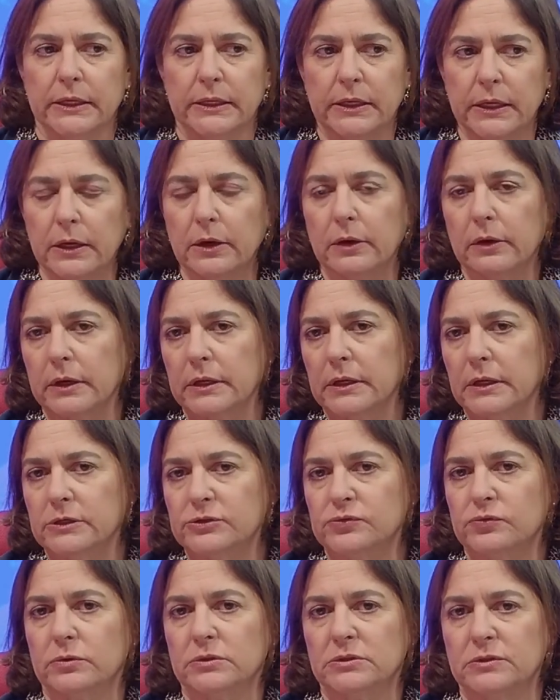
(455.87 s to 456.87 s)
here in
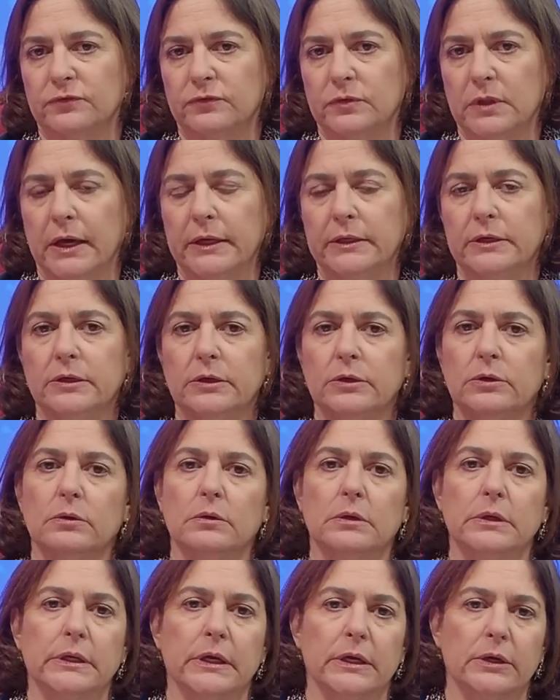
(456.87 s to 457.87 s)
Israel to fly to New
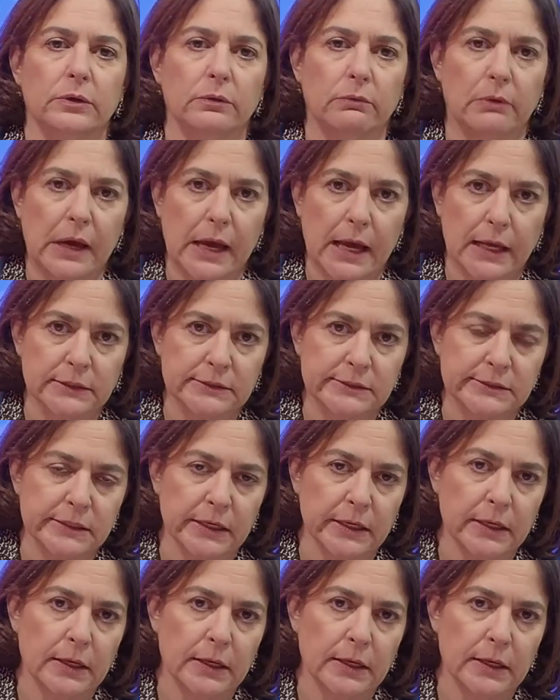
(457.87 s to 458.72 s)
York and harass